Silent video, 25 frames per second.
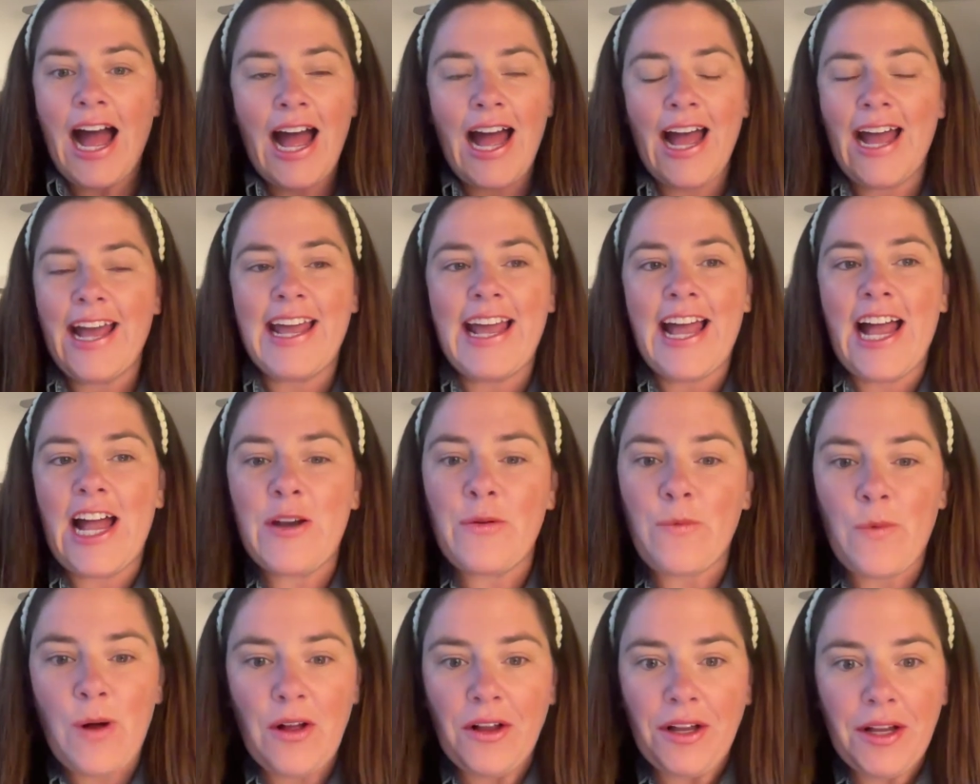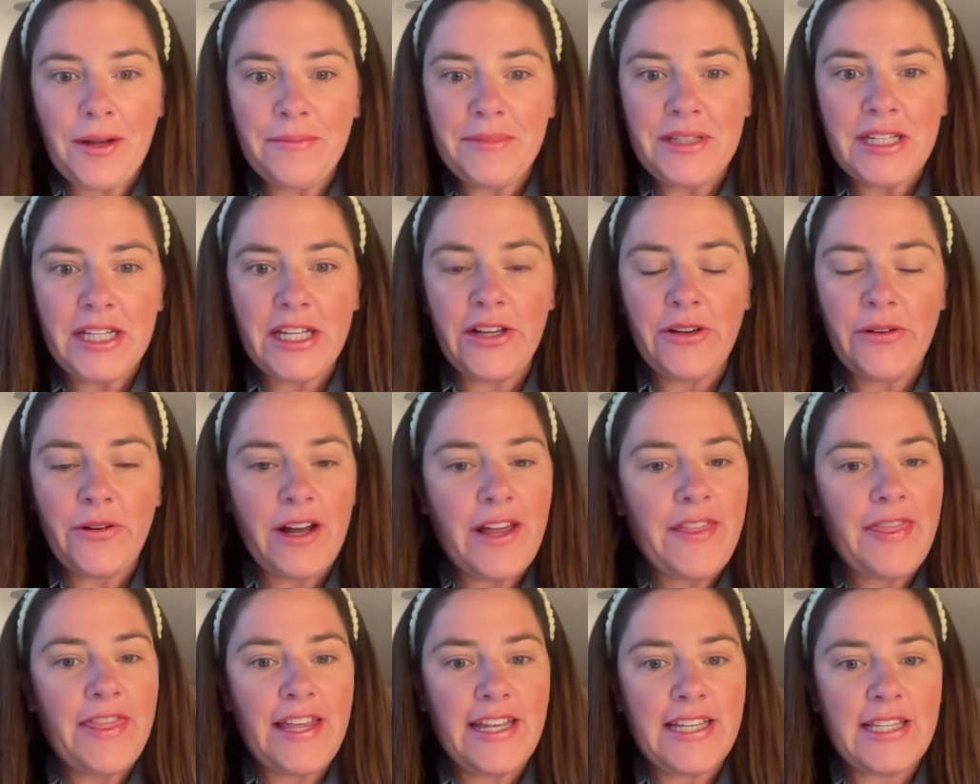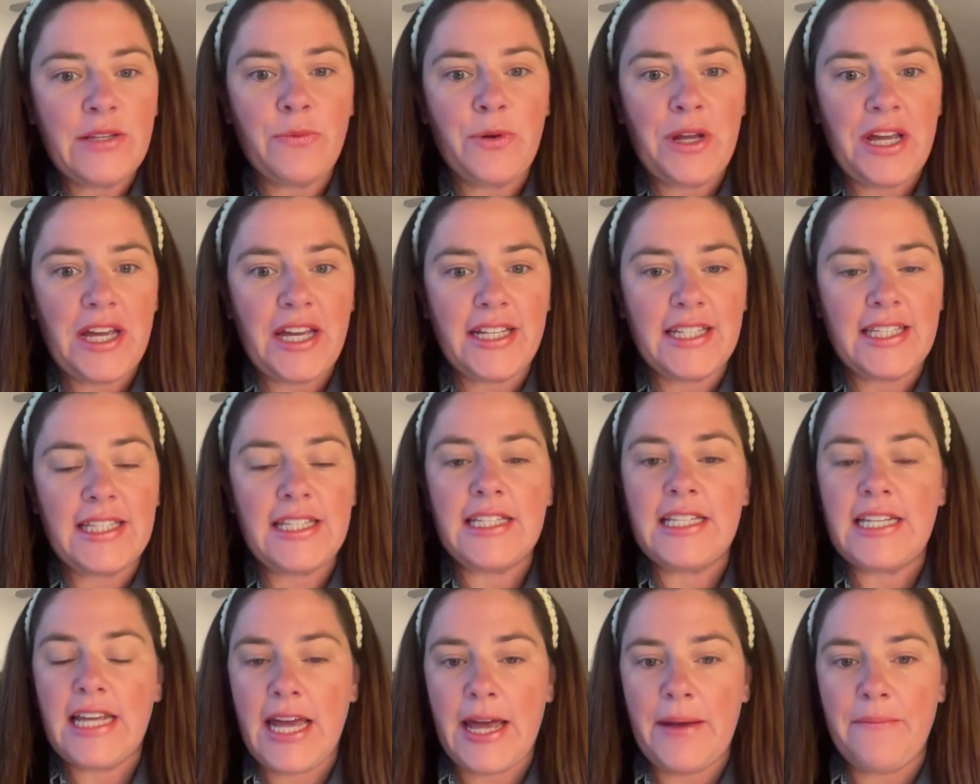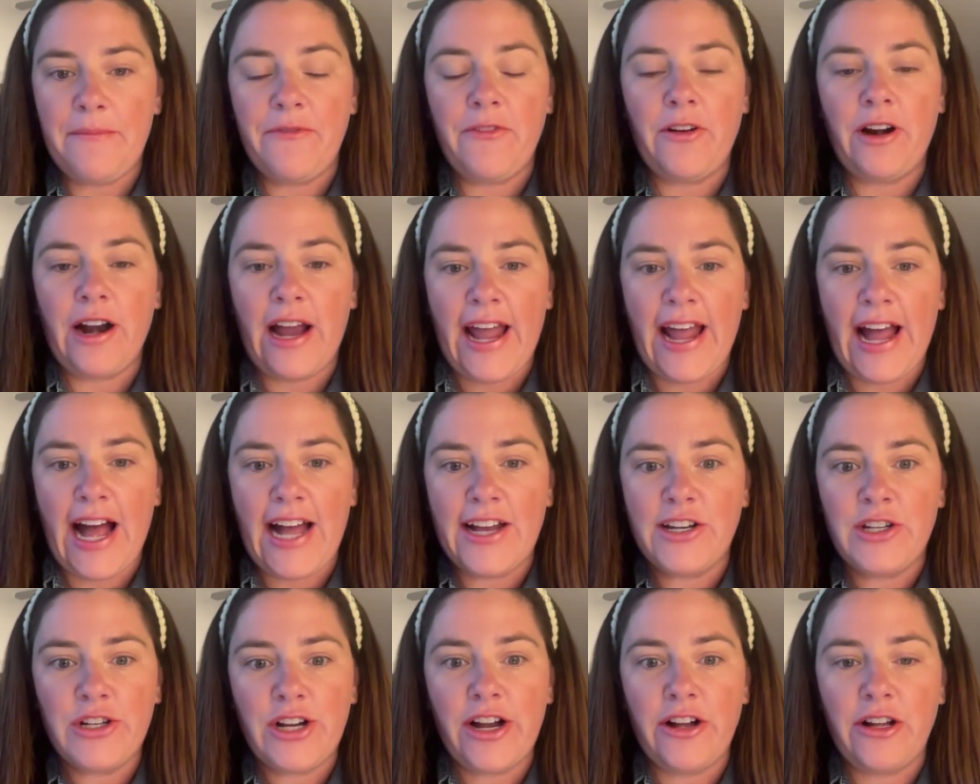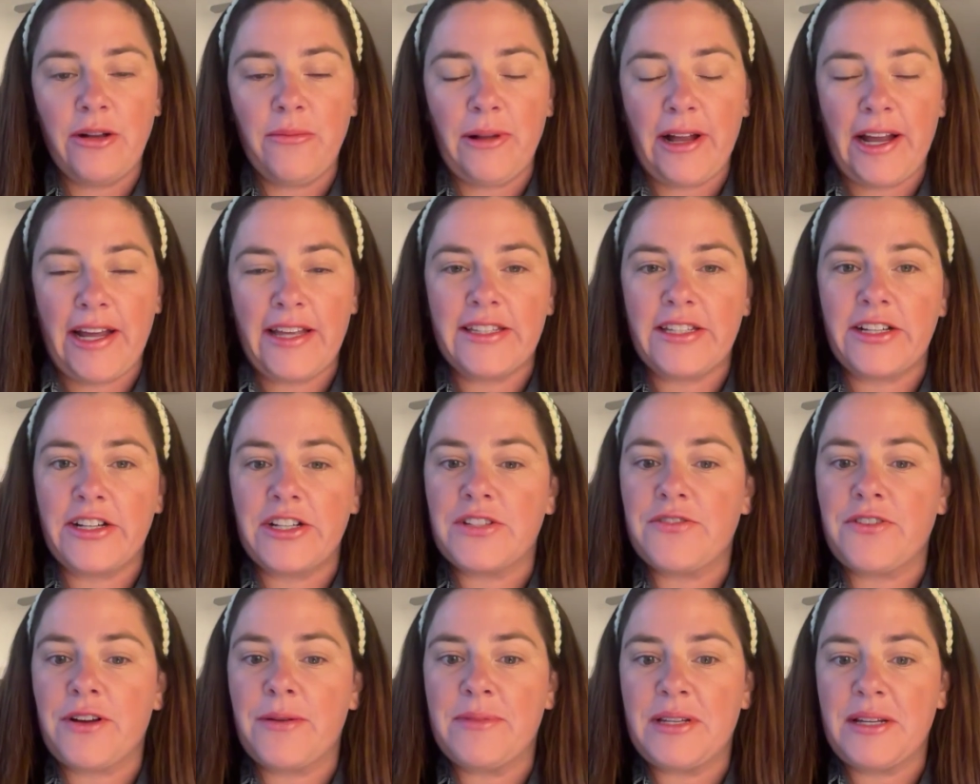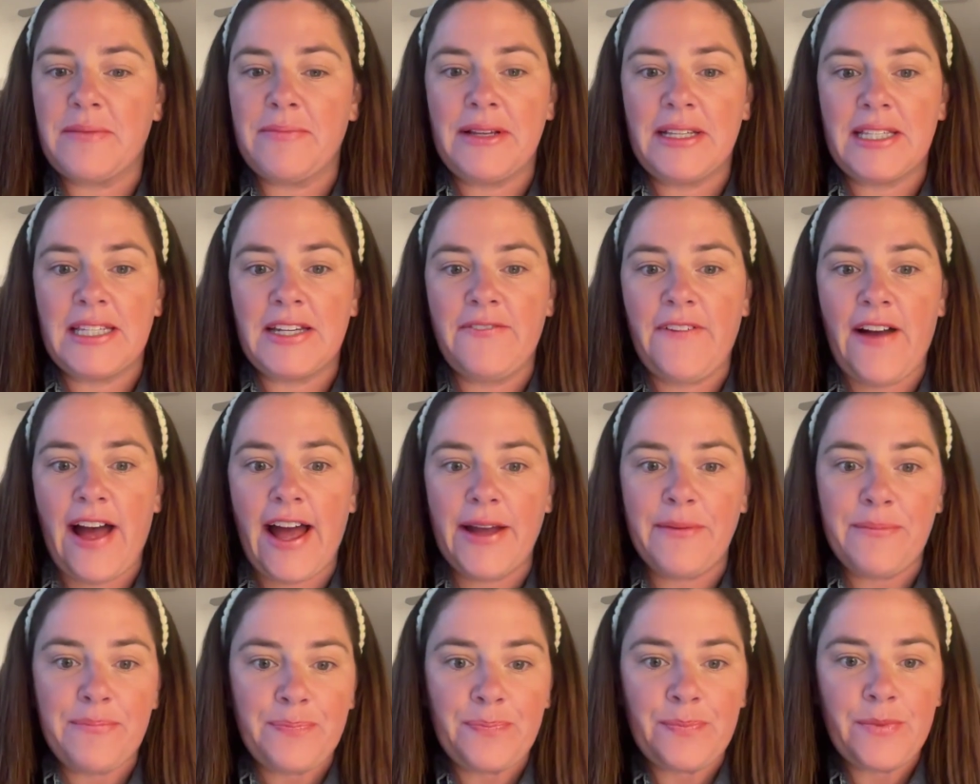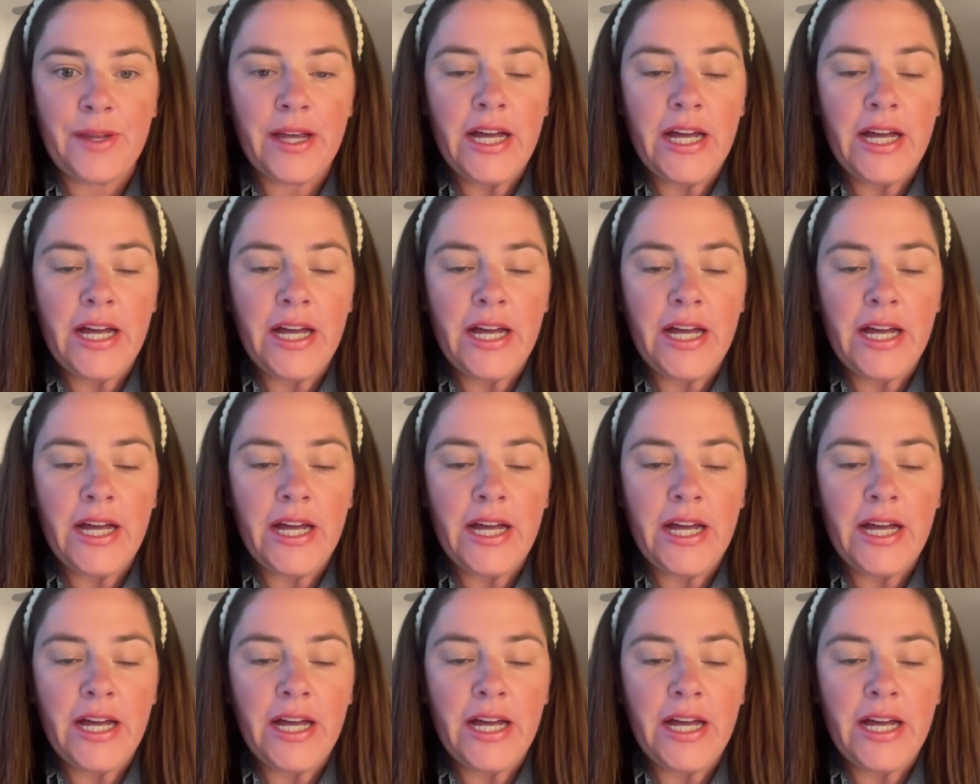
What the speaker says: Hi, and welcome to this week's tip for AI trailblazers from Demystify.